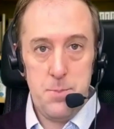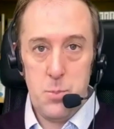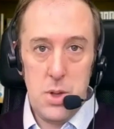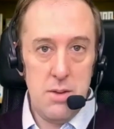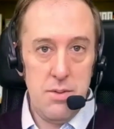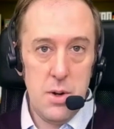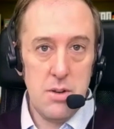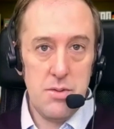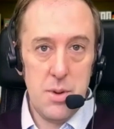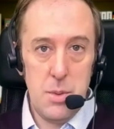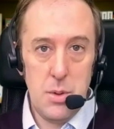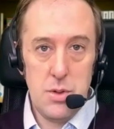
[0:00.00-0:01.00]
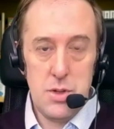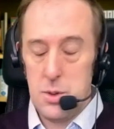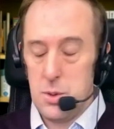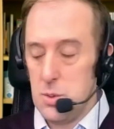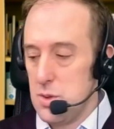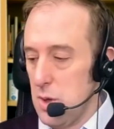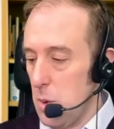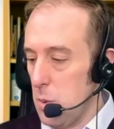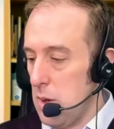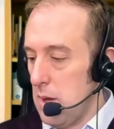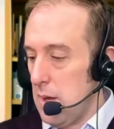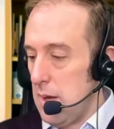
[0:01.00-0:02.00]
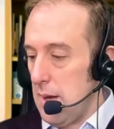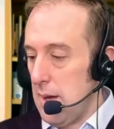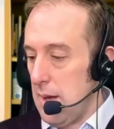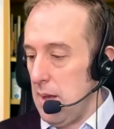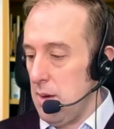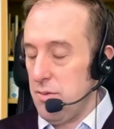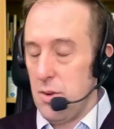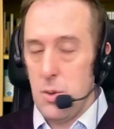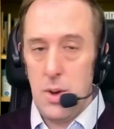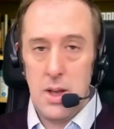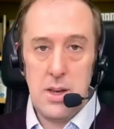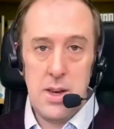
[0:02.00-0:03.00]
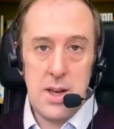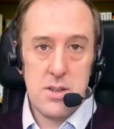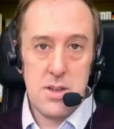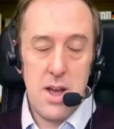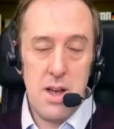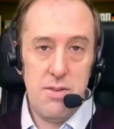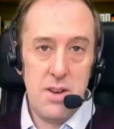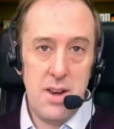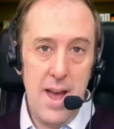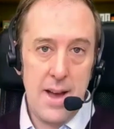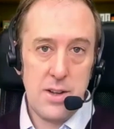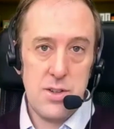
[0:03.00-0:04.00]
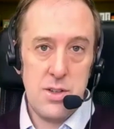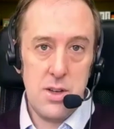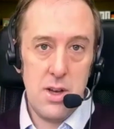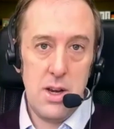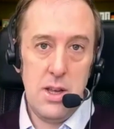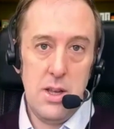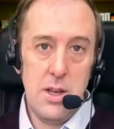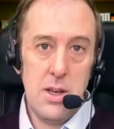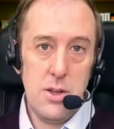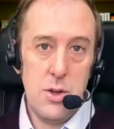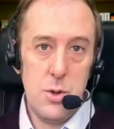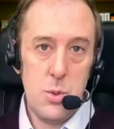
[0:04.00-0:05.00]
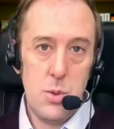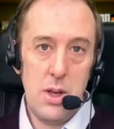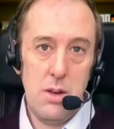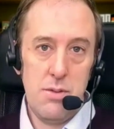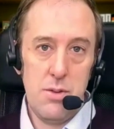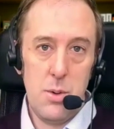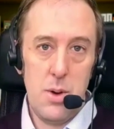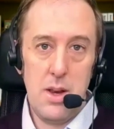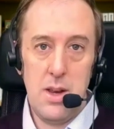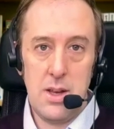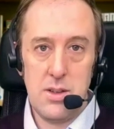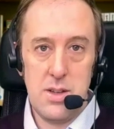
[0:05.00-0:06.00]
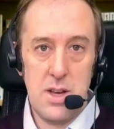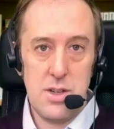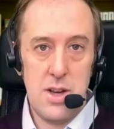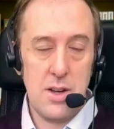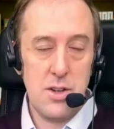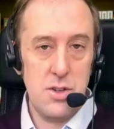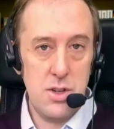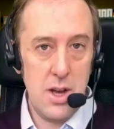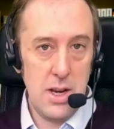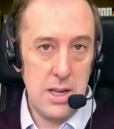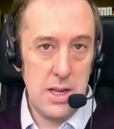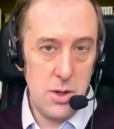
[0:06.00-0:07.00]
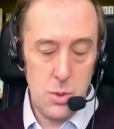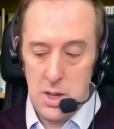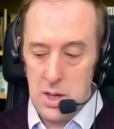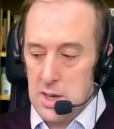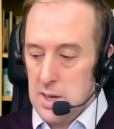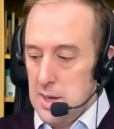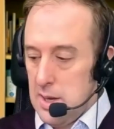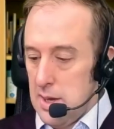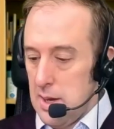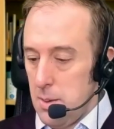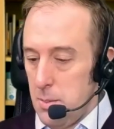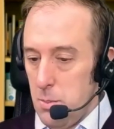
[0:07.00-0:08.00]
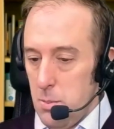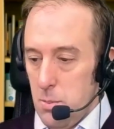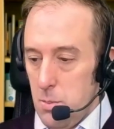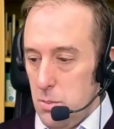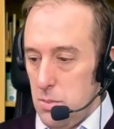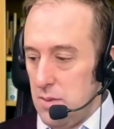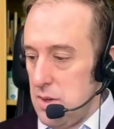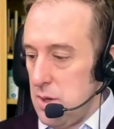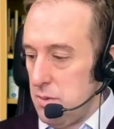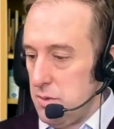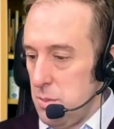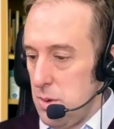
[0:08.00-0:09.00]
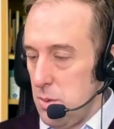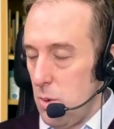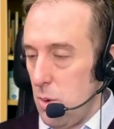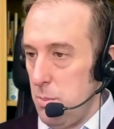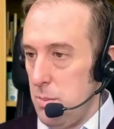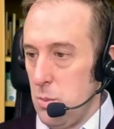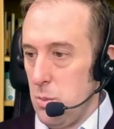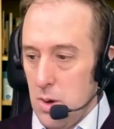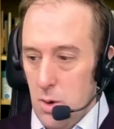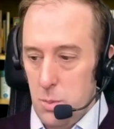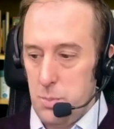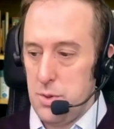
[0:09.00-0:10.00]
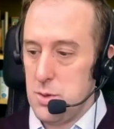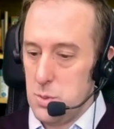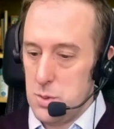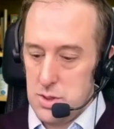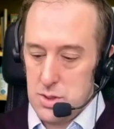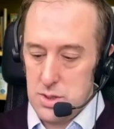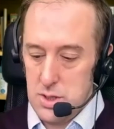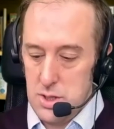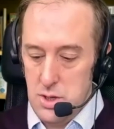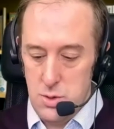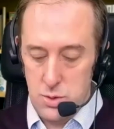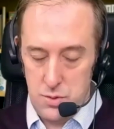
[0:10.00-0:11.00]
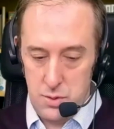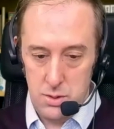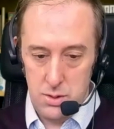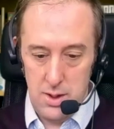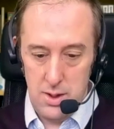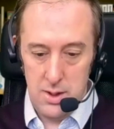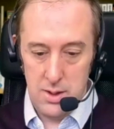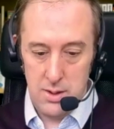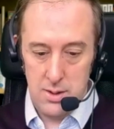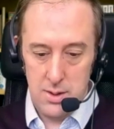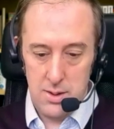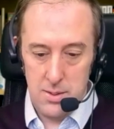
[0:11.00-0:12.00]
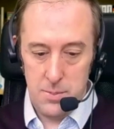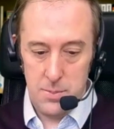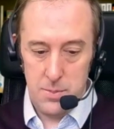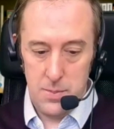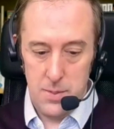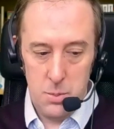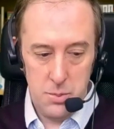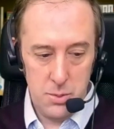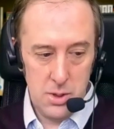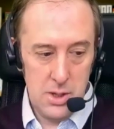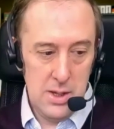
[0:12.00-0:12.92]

We love hearing from you too. So uh, info at next dash action dot e u, info at next dash action dot e u. Um, love to hear from you. Hope, meanwhile, hope this was useful and um, helpful,